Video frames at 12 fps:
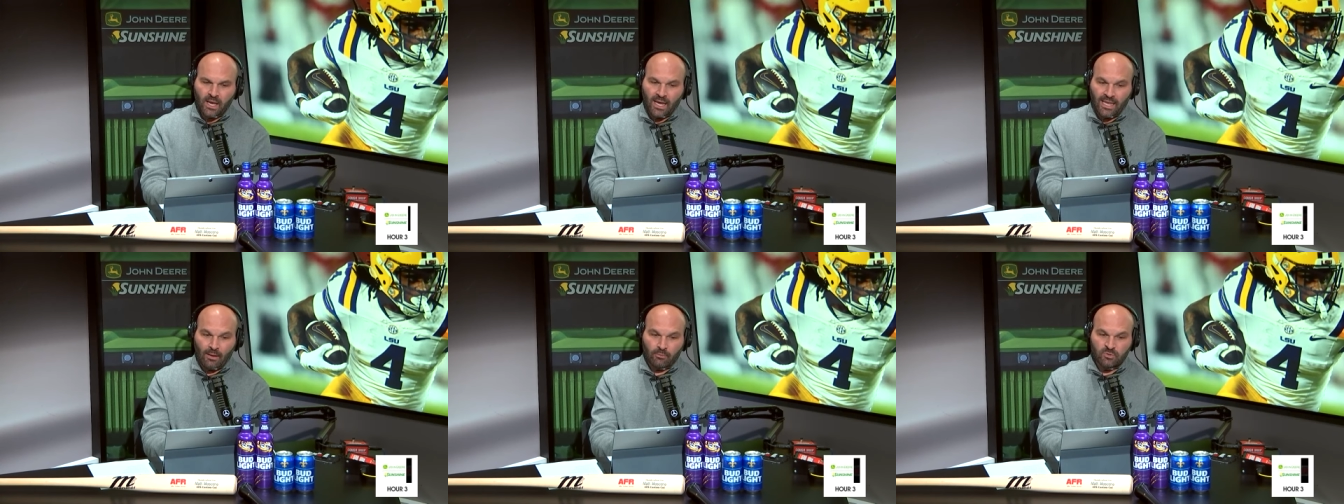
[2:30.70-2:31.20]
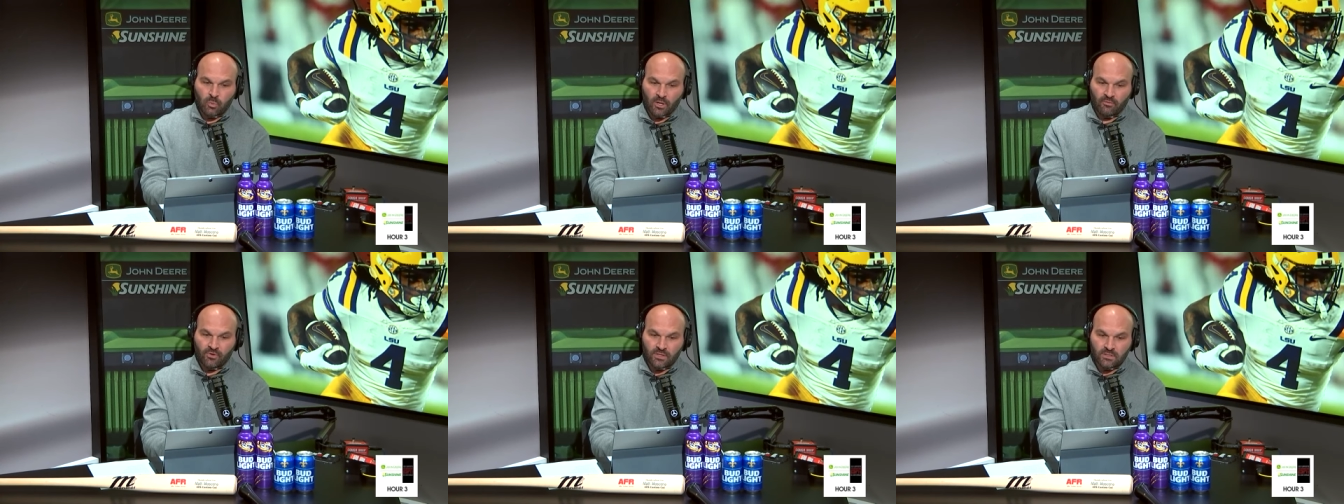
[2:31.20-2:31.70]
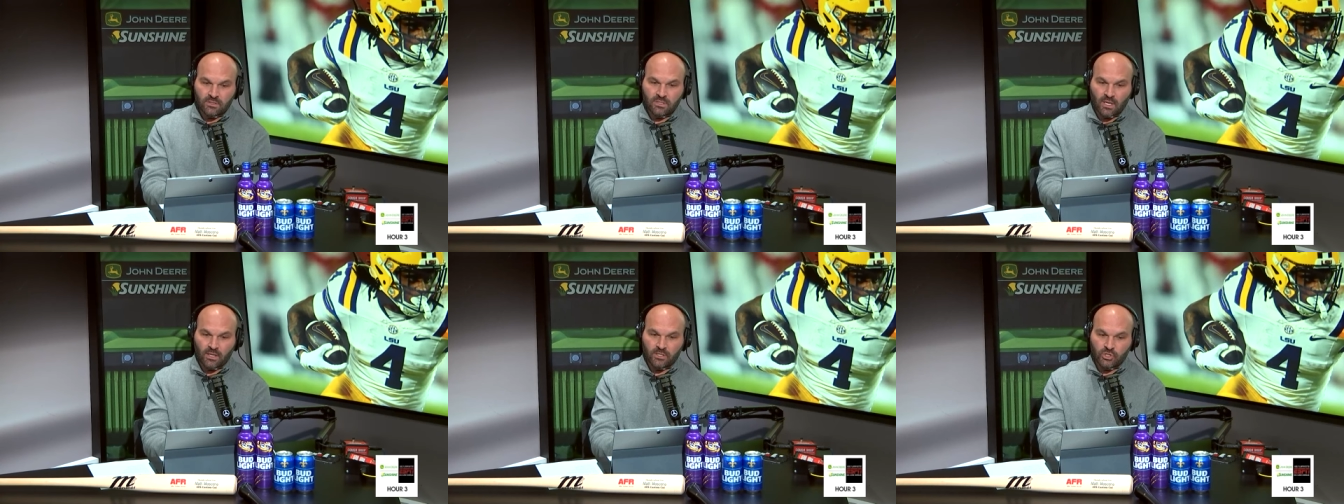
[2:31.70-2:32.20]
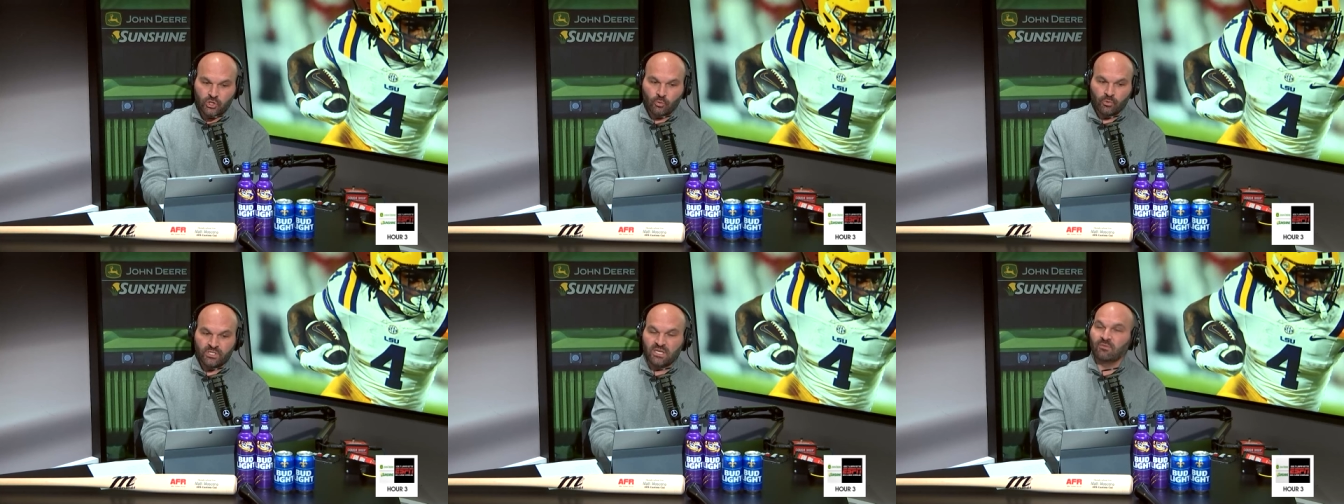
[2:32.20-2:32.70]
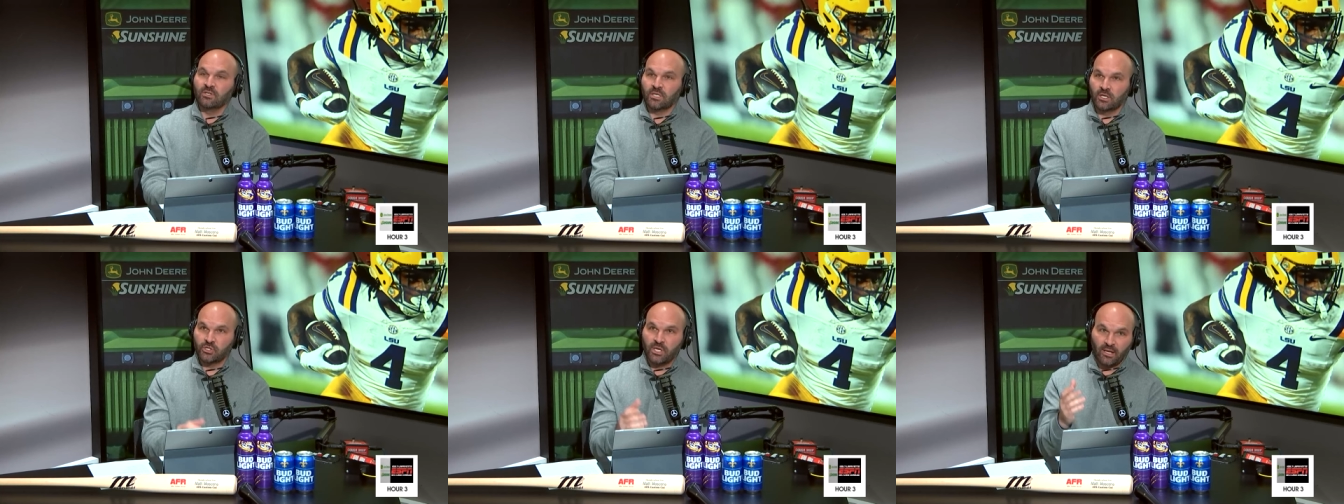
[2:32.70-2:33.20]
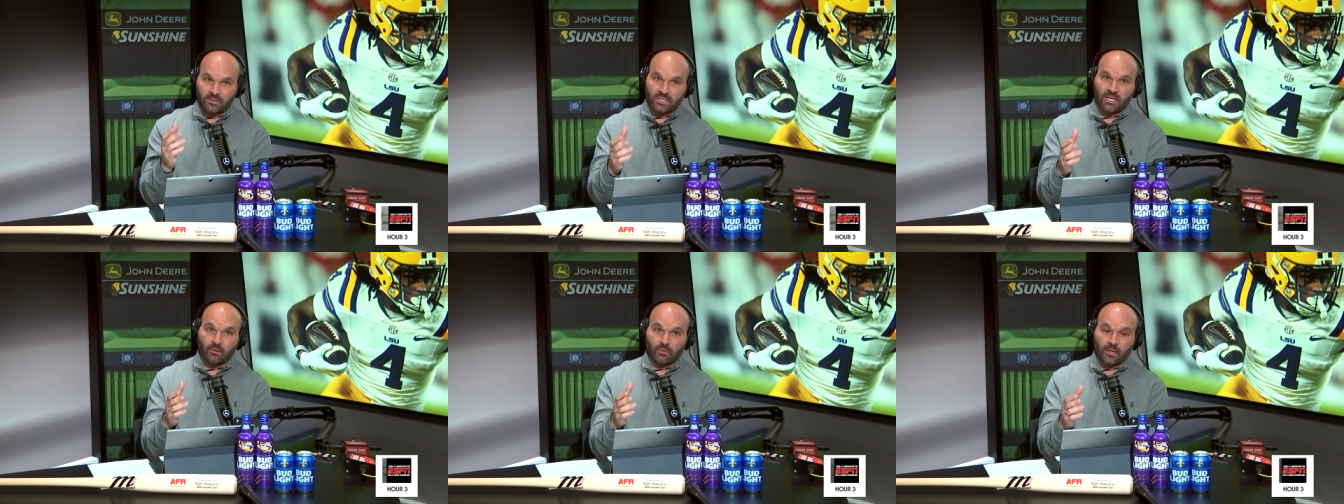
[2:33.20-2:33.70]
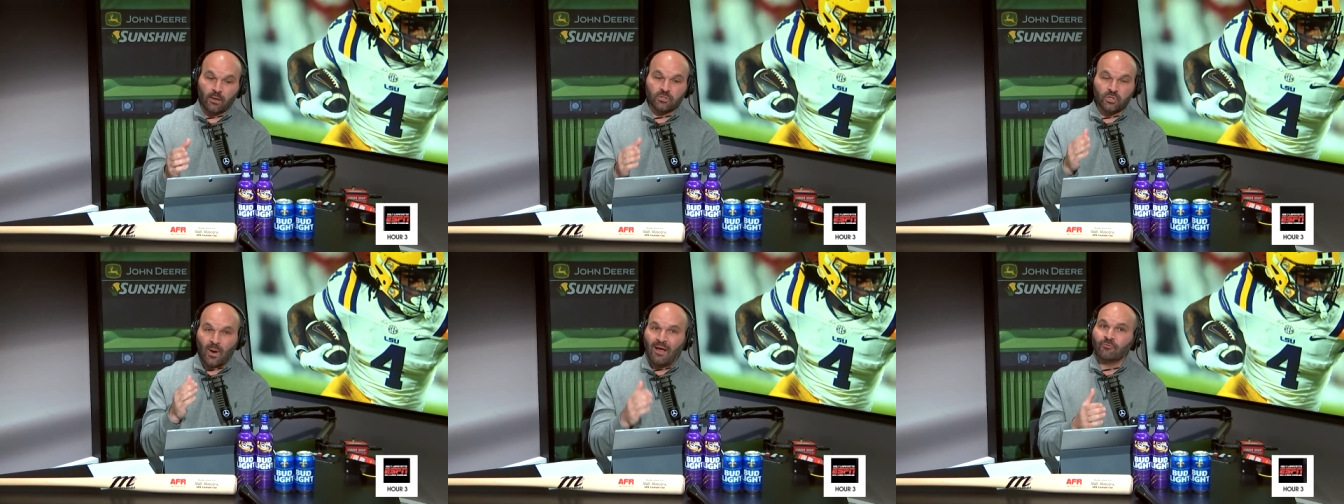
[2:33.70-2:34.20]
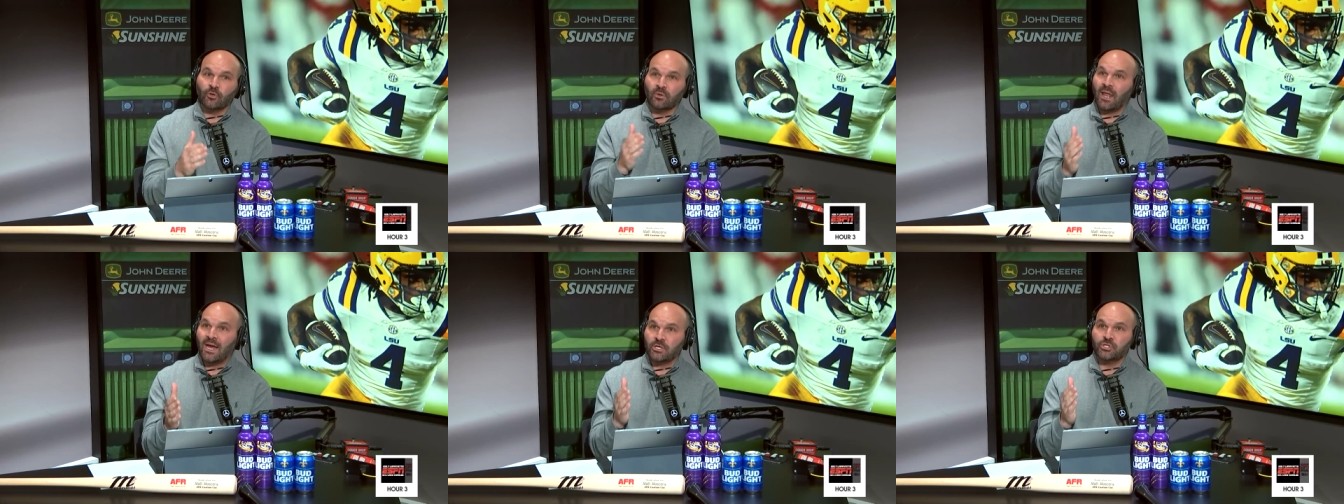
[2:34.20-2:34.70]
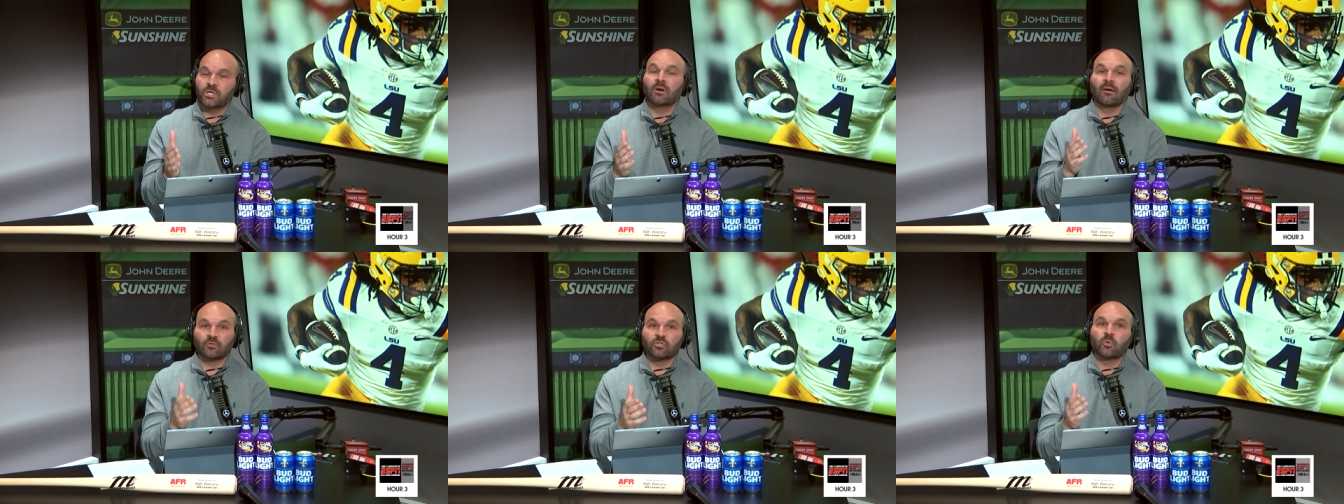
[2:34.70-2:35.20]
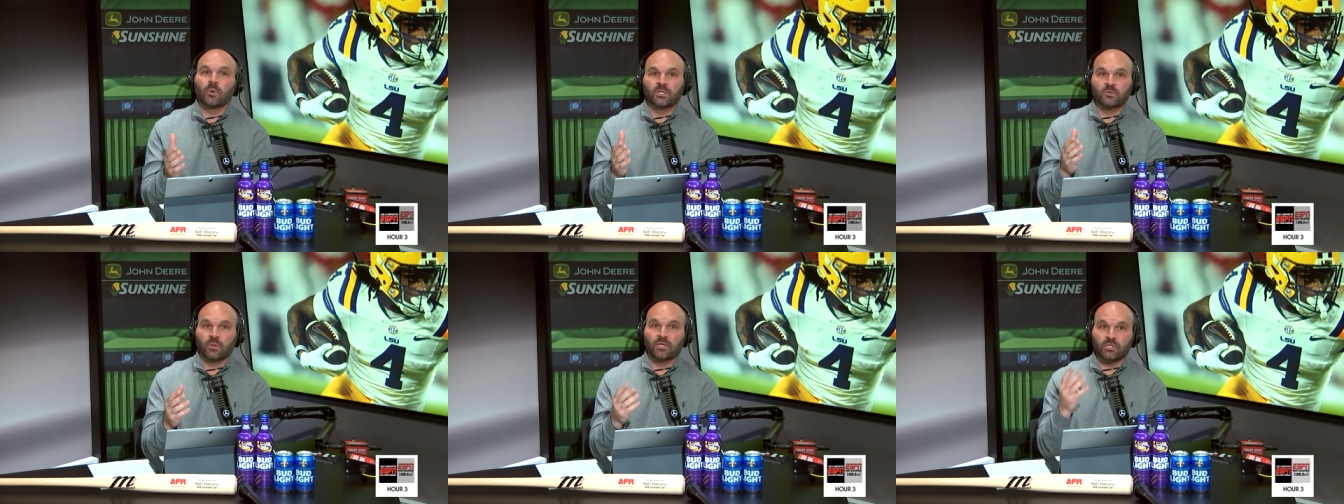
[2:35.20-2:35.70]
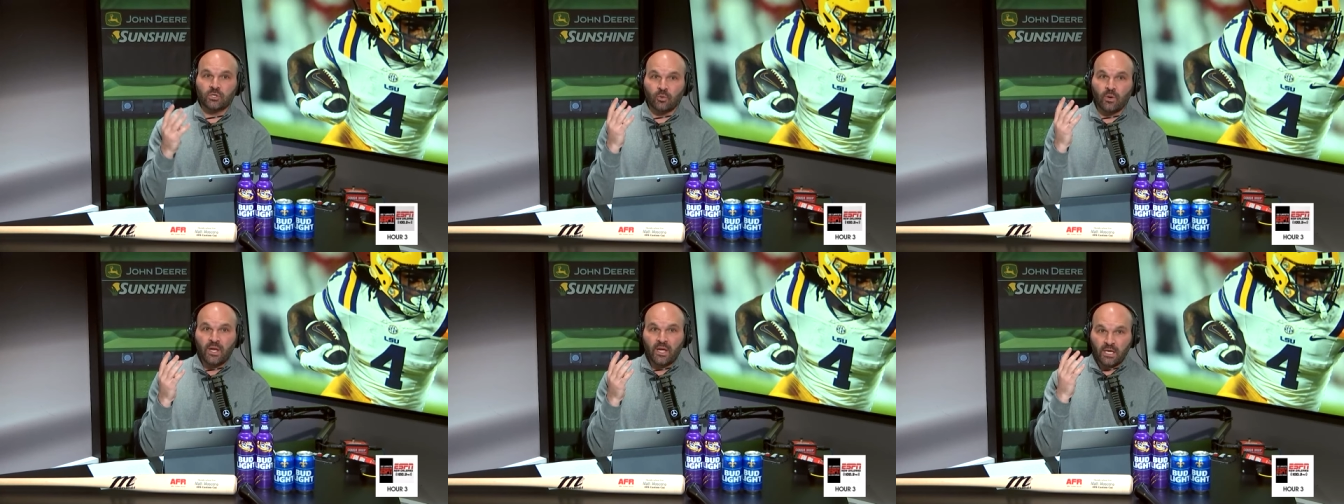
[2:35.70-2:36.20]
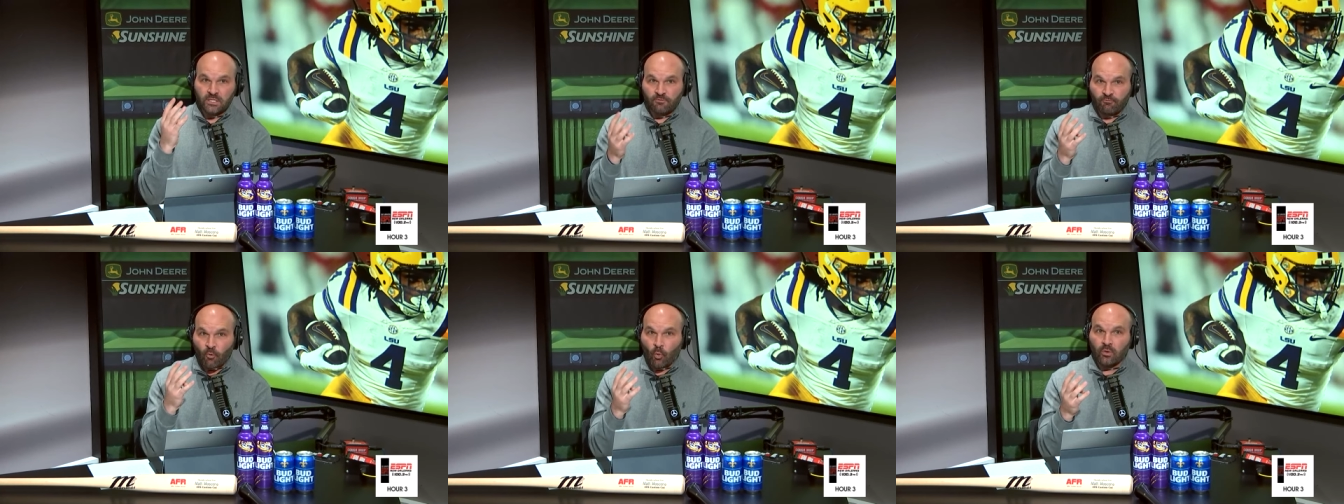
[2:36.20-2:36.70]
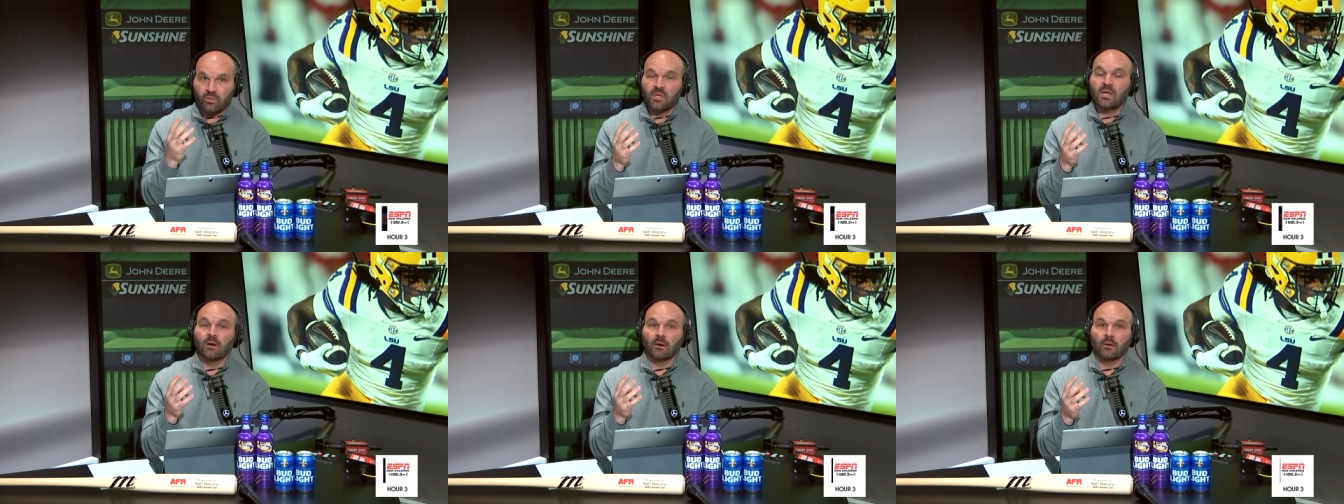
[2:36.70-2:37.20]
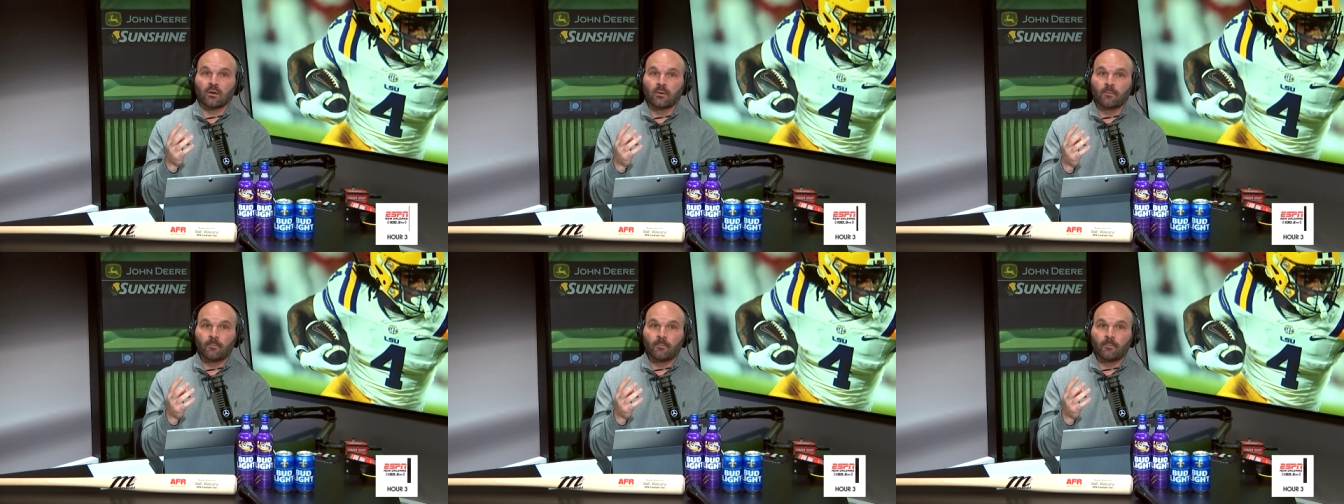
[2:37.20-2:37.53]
and that was one of his uh, his two receiving touchdowns a year ago. So after last year, after 2022, his fourth year